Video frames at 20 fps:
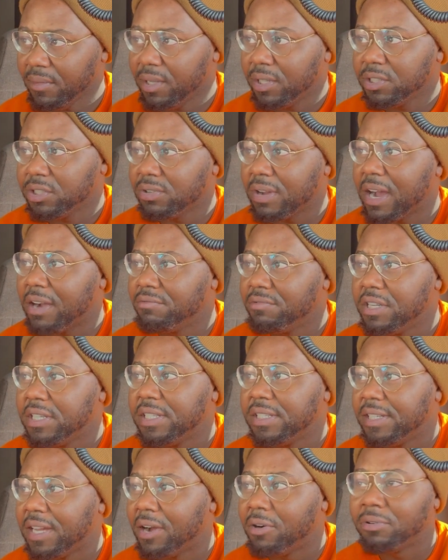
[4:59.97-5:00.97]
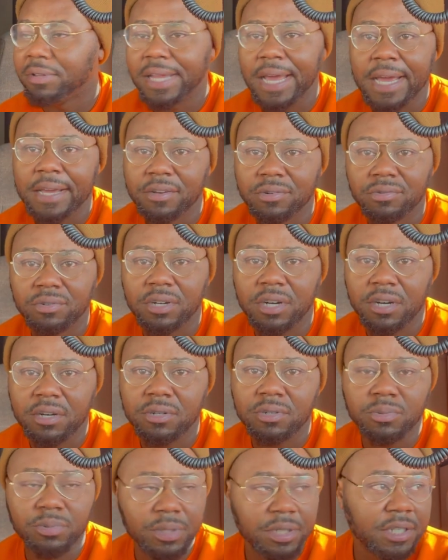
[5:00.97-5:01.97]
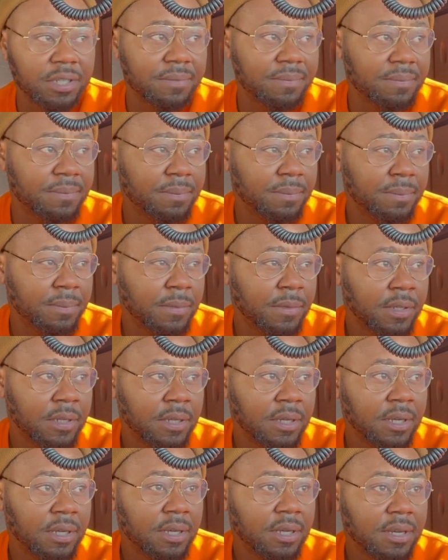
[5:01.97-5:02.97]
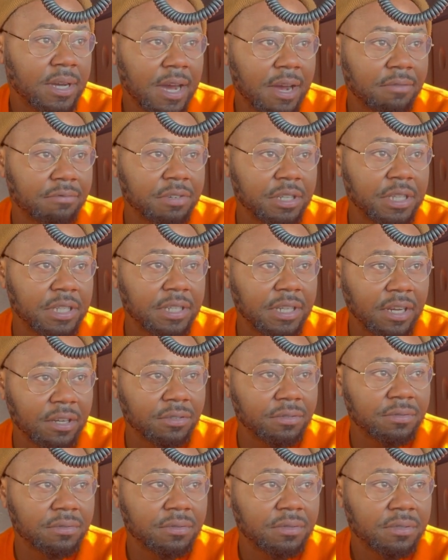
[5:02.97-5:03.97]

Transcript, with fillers: So I really don't like going home with it. I really don't.